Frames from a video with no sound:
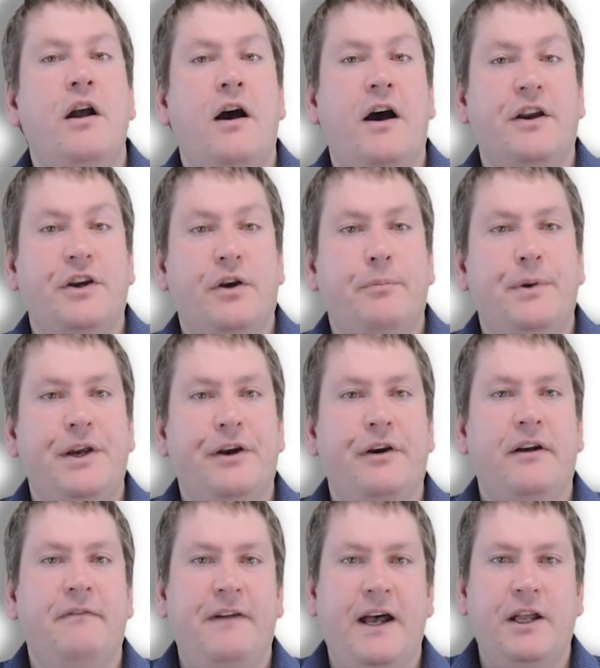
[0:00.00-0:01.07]
on your peer
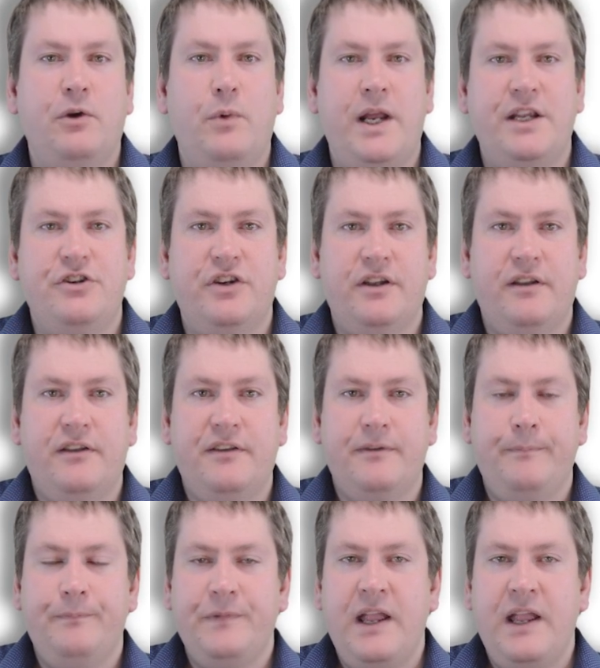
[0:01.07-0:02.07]
evaluations.